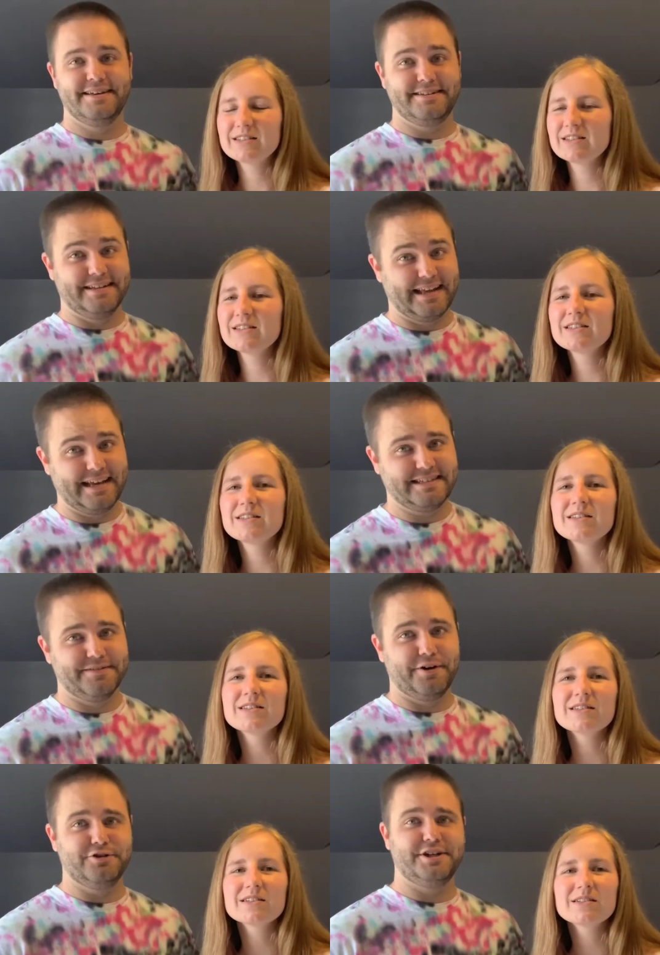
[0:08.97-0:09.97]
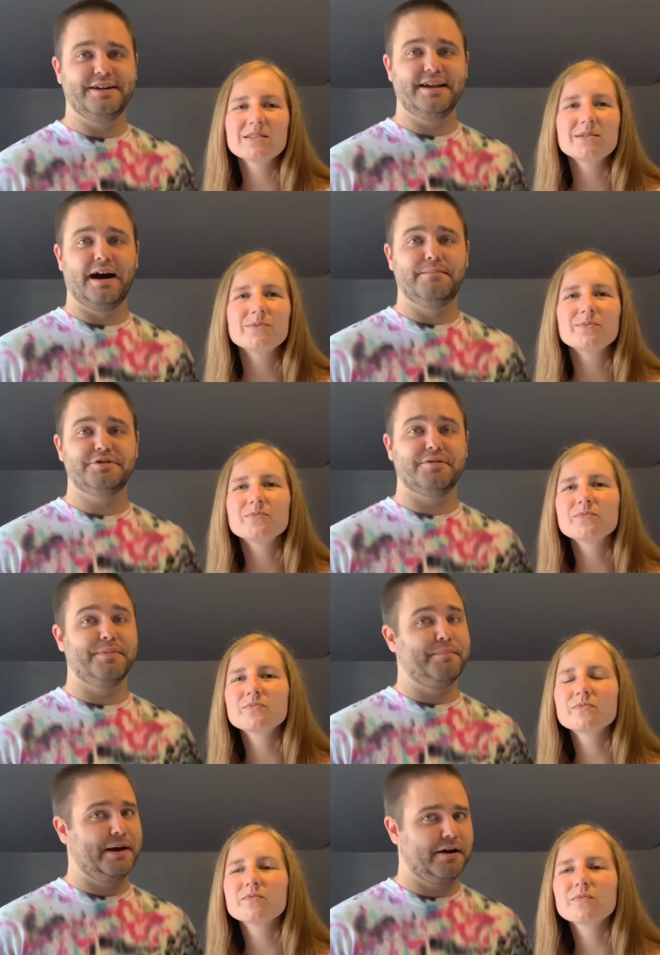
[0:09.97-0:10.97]
Speaker 1: Today's devotion comes from
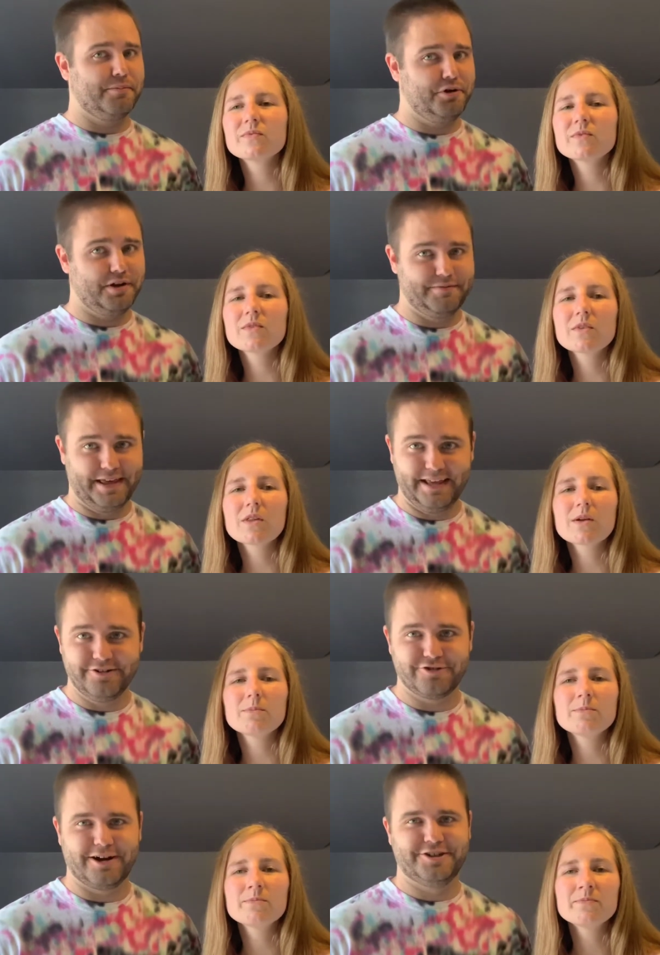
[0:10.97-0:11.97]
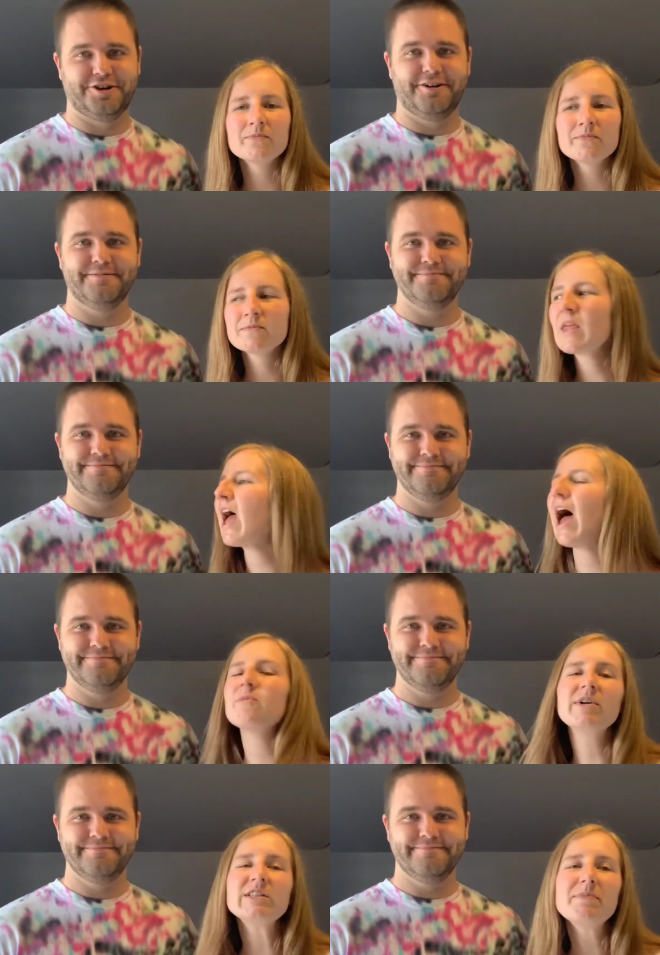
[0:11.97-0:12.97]
the parable of the hidden treasure.
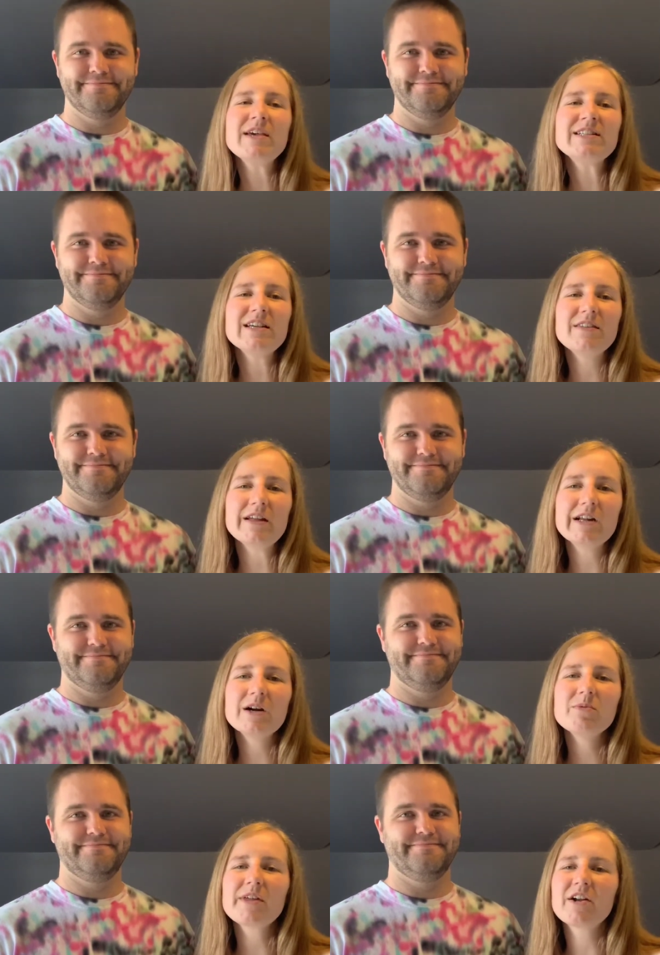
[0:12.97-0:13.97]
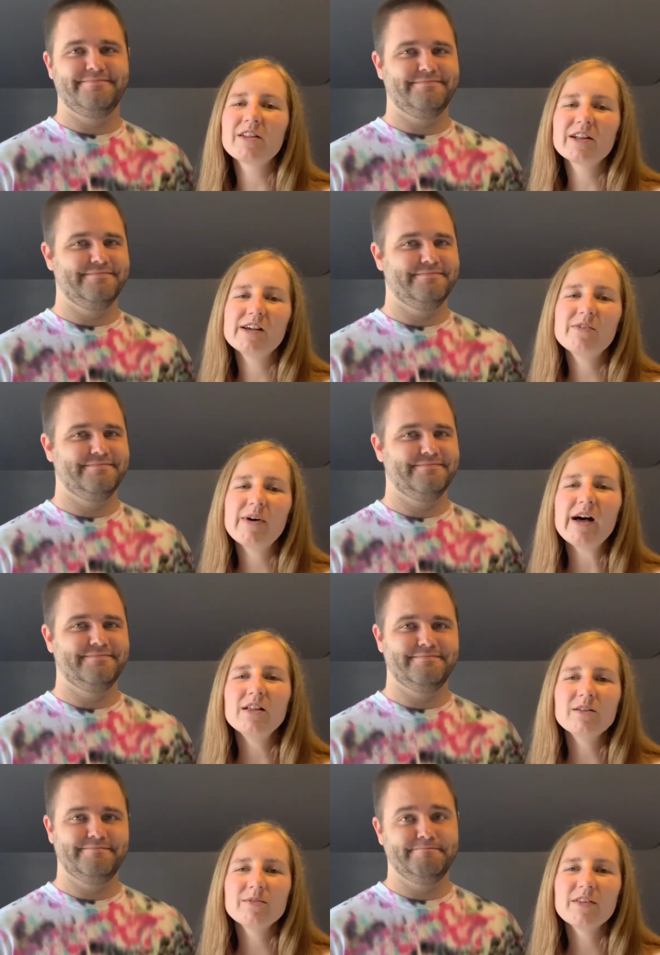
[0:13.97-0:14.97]
Speaker 2: And what's P&D Theater without a little,
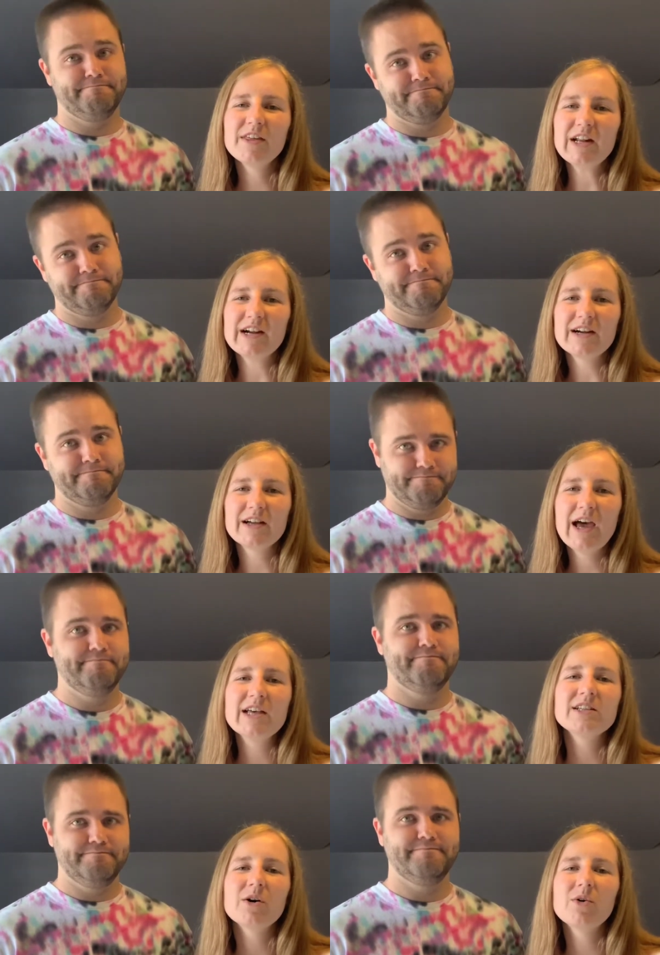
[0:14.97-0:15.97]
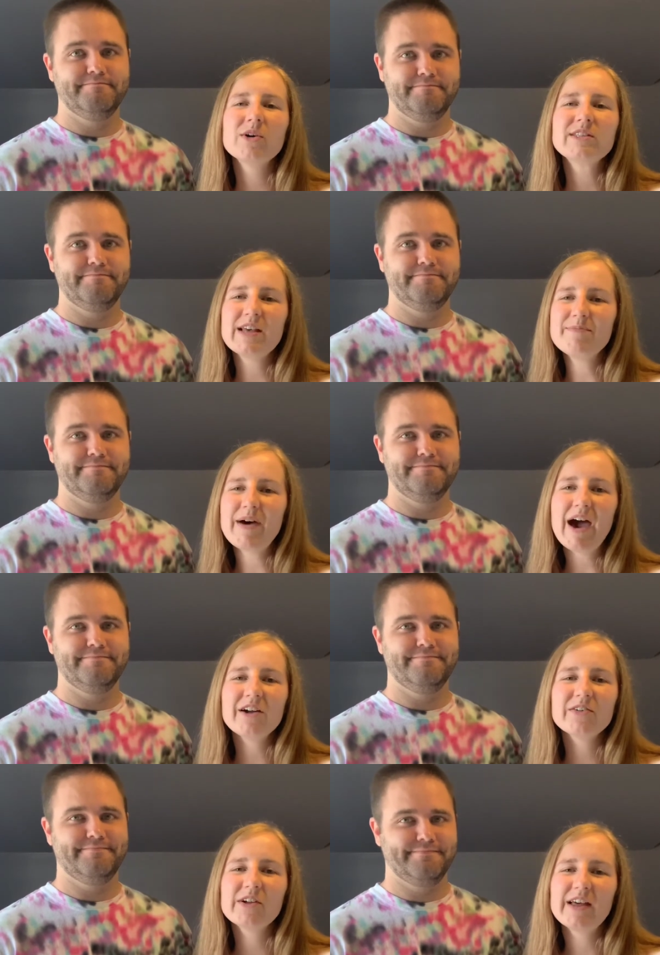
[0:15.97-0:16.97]
well, theater? So sit back,
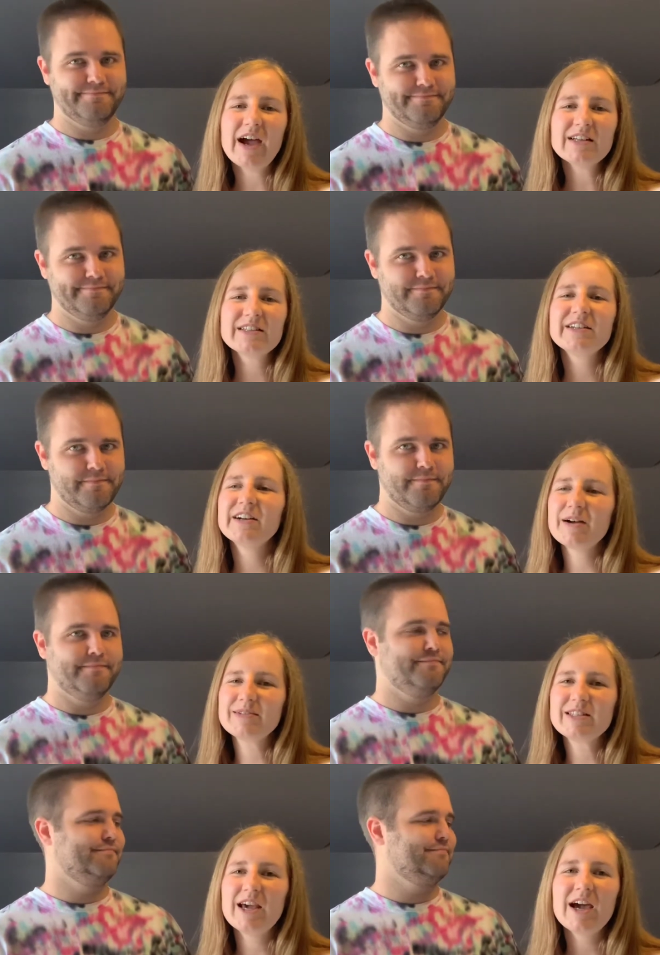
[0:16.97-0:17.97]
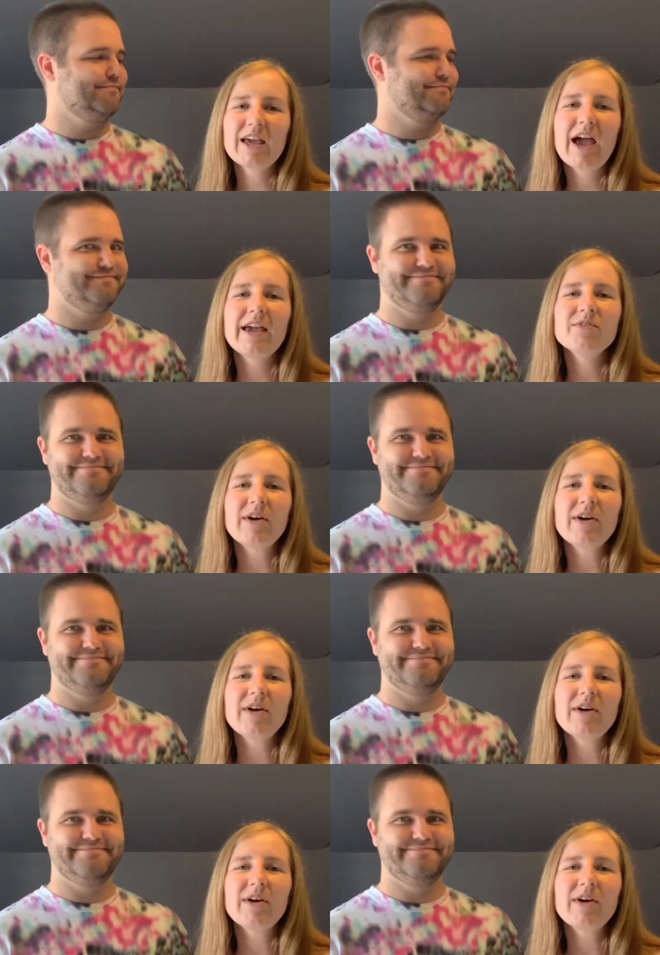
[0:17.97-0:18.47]
relax, grab a snack, and get